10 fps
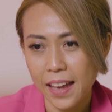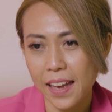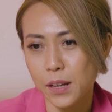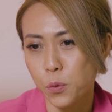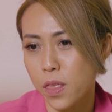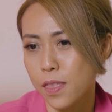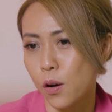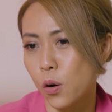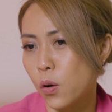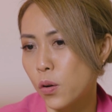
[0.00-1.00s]
and with
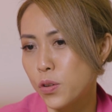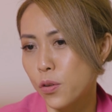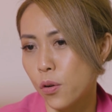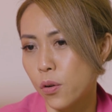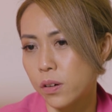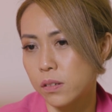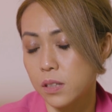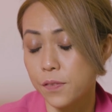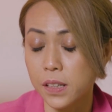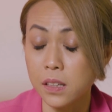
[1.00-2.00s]
all your
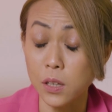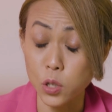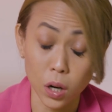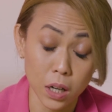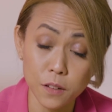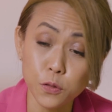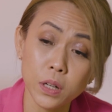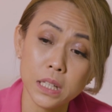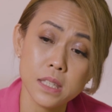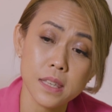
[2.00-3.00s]
your loved
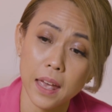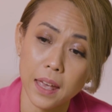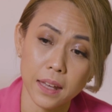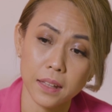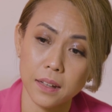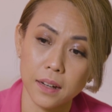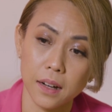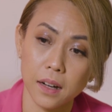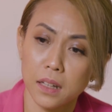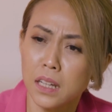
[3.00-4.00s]
ones and
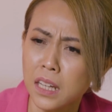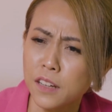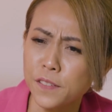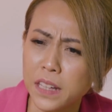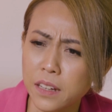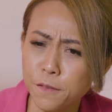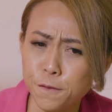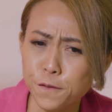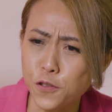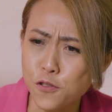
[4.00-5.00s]
lovely
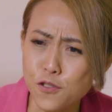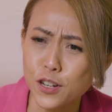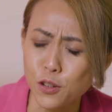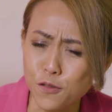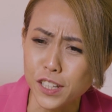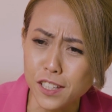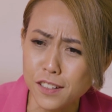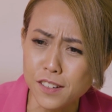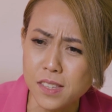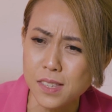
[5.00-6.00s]
food over
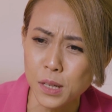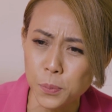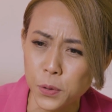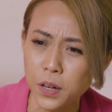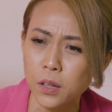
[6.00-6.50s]
here in Singapore,